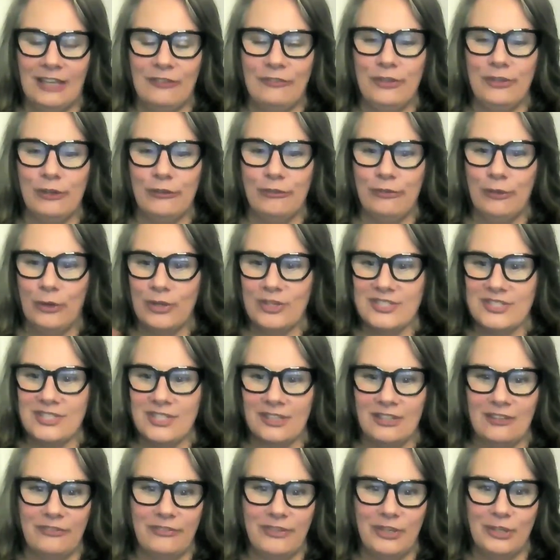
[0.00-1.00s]
If you're focused
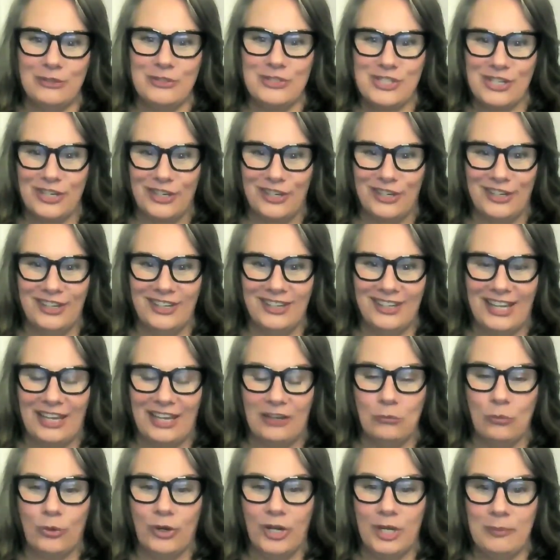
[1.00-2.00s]
on the future
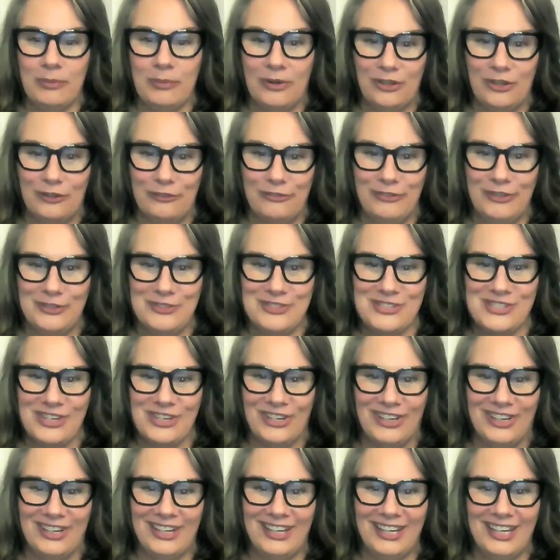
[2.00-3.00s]
and worried about your
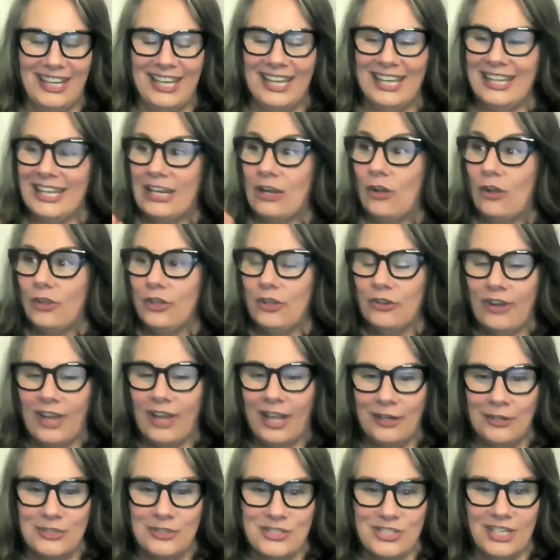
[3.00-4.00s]
future, then all your
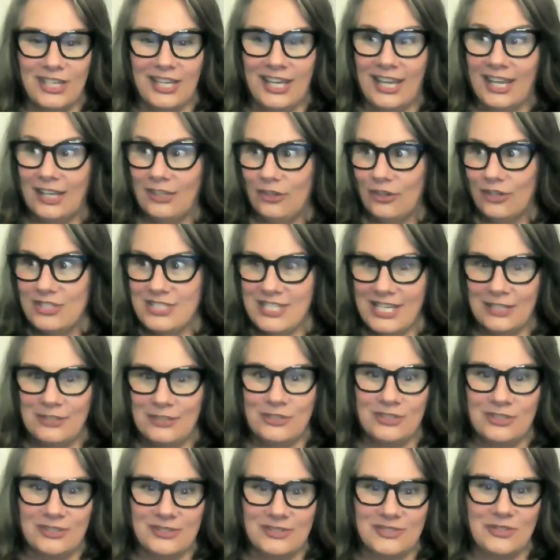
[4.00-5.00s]
energy and your
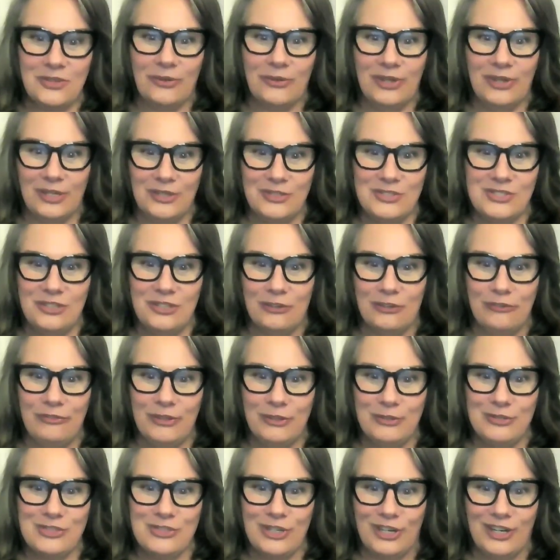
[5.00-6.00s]
attention is going into your
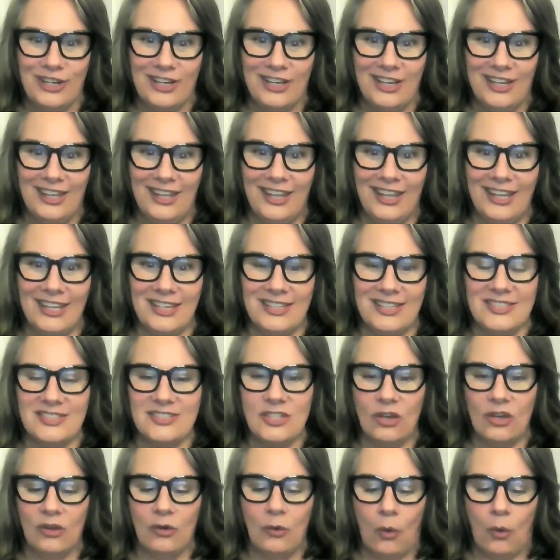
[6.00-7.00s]
future.
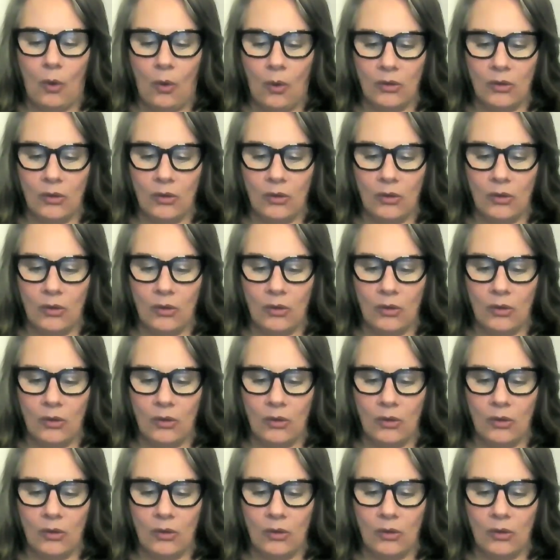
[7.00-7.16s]
So